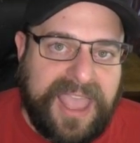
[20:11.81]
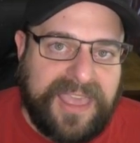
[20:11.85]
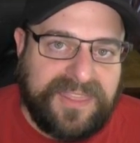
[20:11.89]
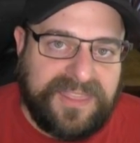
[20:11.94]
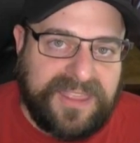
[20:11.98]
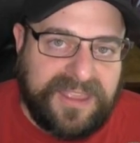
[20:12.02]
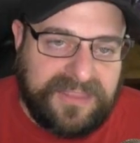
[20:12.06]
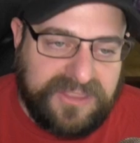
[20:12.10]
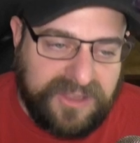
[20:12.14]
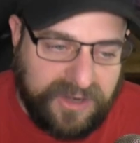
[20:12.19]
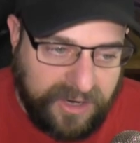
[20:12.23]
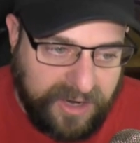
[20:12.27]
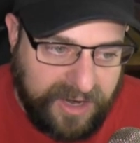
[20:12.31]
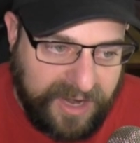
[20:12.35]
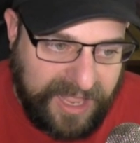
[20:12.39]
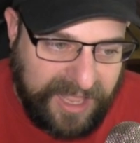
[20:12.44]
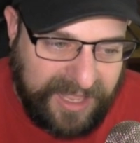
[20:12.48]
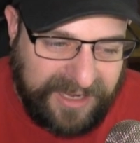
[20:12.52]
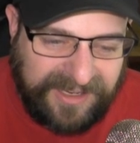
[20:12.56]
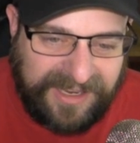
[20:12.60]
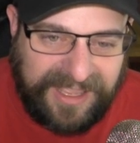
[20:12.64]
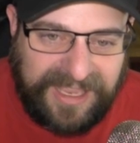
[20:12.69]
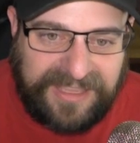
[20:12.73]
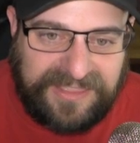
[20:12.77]
And
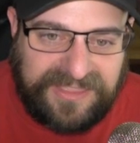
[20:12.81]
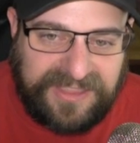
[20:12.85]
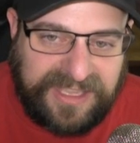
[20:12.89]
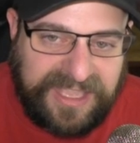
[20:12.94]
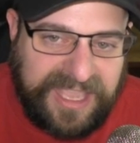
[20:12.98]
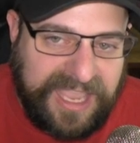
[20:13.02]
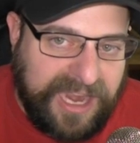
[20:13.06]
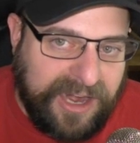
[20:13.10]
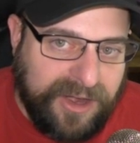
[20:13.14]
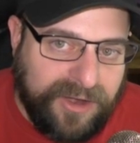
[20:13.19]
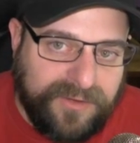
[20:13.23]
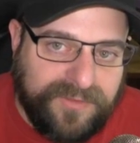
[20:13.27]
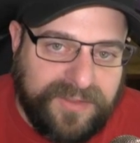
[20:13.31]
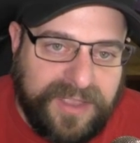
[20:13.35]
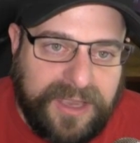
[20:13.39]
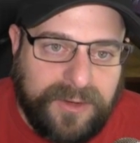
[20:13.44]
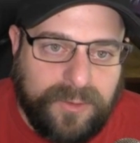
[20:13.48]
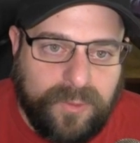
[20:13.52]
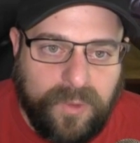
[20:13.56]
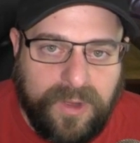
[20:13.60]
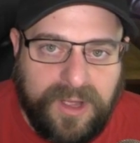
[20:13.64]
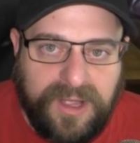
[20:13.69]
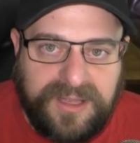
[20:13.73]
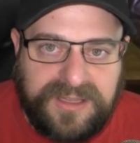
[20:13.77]
like the
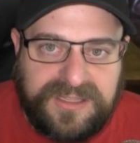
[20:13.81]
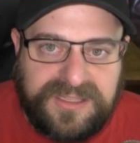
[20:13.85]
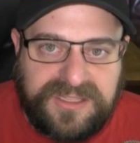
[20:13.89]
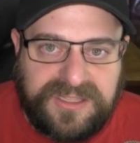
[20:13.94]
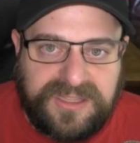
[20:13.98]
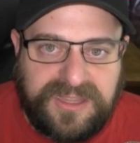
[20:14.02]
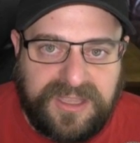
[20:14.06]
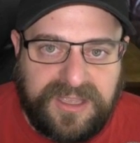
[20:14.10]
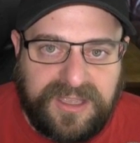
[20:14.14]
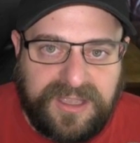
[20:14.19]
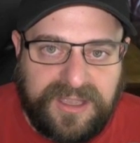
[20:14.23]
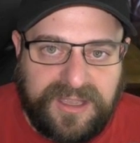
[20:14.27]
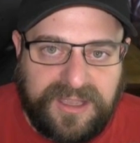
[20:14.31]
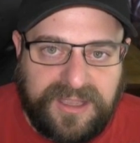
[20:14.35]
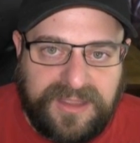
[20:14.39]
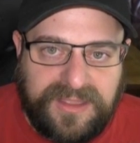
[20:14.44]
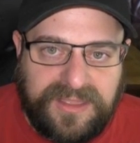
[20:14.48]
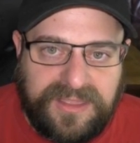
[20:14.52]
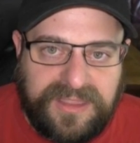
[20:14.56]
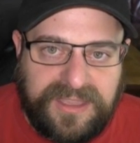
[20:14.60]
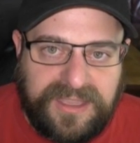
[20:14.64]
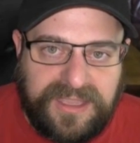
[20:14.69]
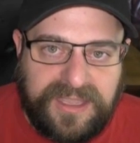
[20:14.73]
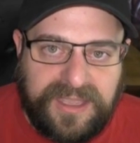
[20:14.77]
caravan ones,
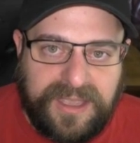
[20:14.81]
the